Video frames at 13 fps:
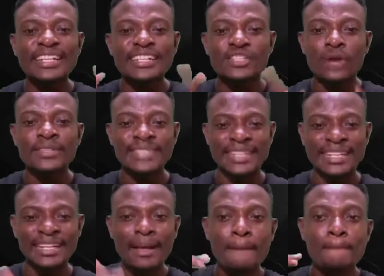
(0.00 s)
result
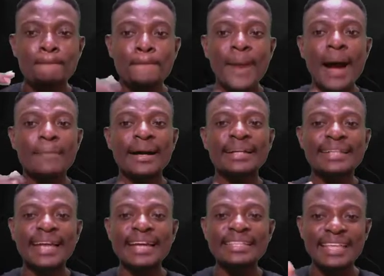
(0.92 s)
in
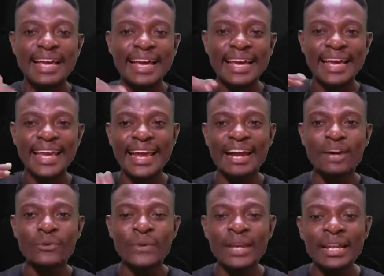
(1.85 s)
permanent
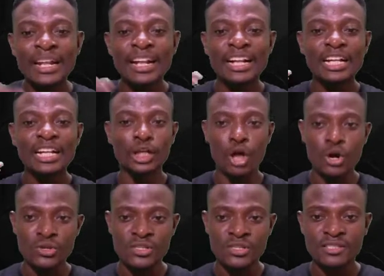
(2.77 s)
hearing
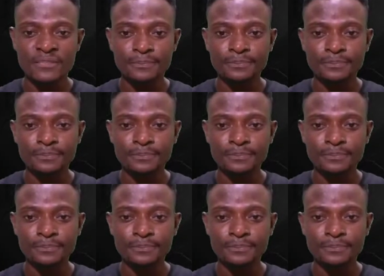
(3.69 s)
loss.